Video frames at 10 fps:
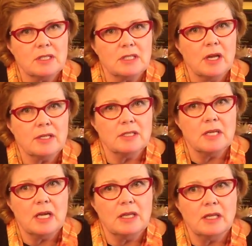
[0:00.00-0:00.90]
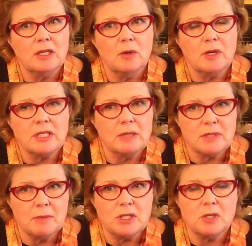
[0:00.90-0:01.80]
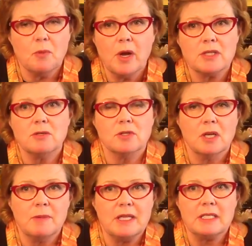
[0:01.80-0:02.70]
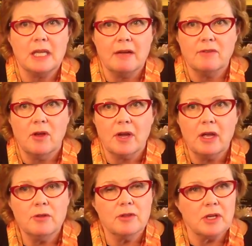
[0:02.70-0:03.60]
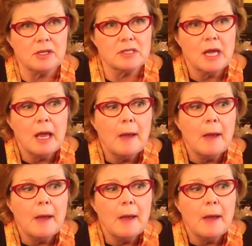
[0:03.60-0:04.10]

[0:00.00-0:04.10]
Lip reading: It's not to say that, anytime somebody's depressed, there's going to be these lifelong health things.